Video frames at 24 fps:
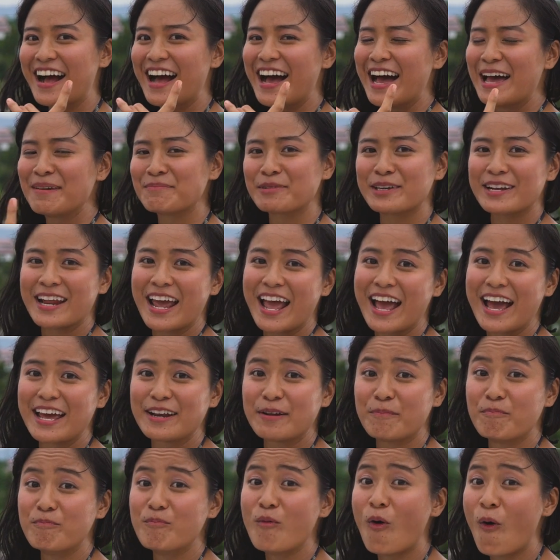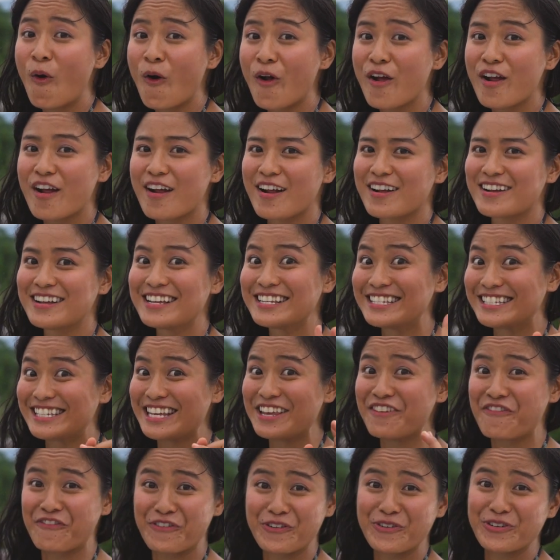I'm gonna add more
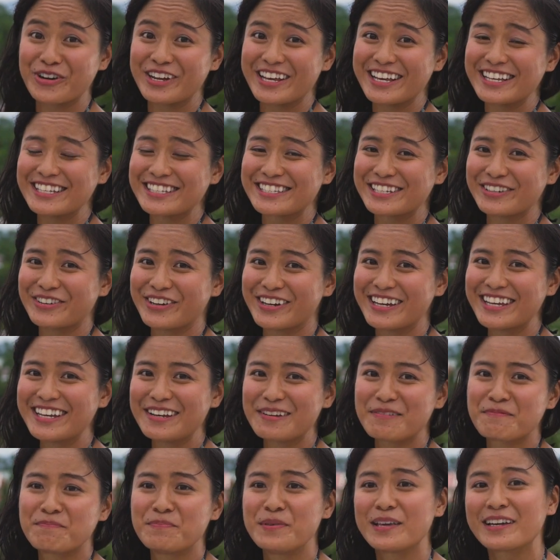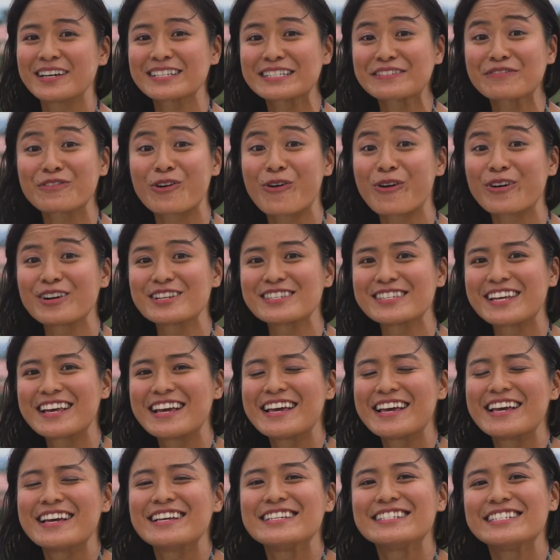seafood into it because of course,
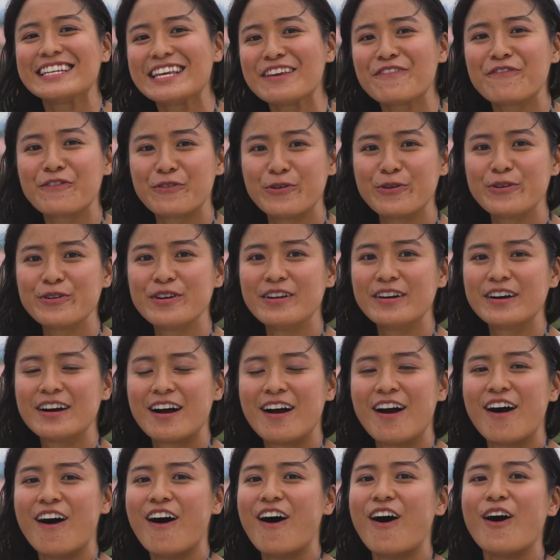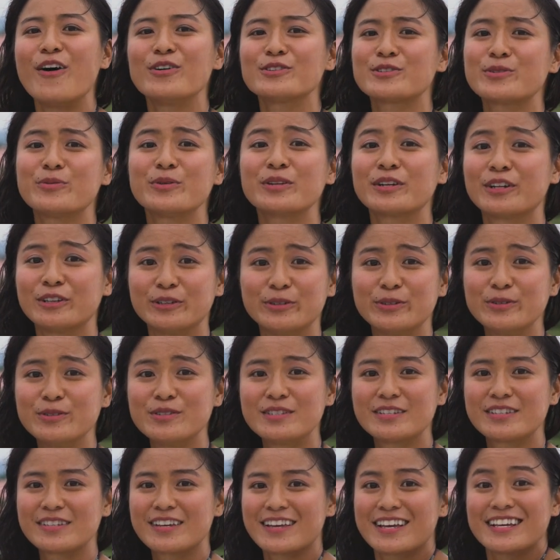seafood also
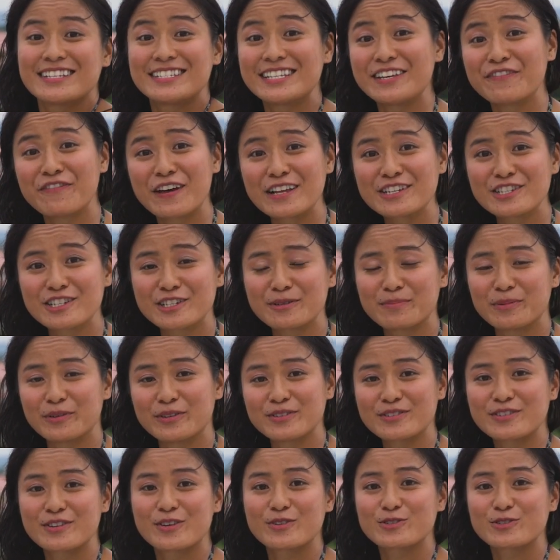includes sea vegetables.